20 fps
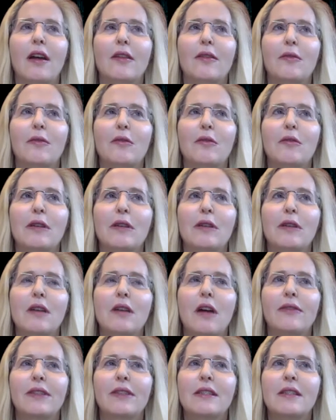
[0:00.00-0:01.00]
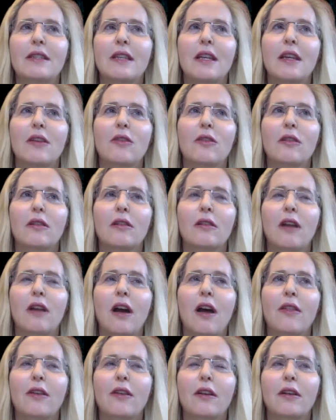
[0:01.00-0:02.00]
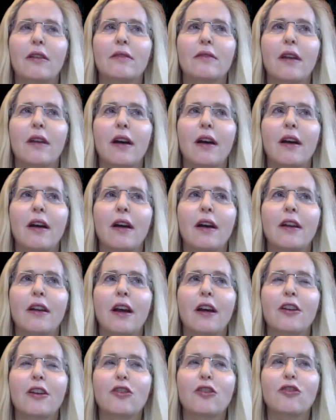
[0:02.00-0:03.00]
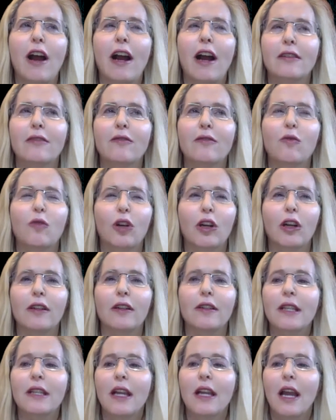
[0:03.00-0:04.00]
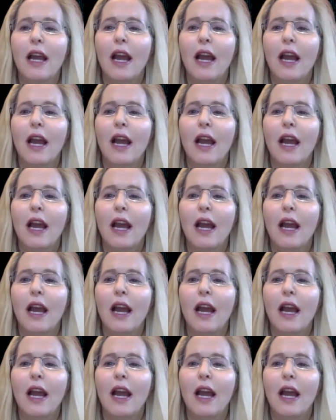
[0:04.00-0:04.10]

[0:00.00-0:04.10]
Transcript: through insolvency or other unattractive words,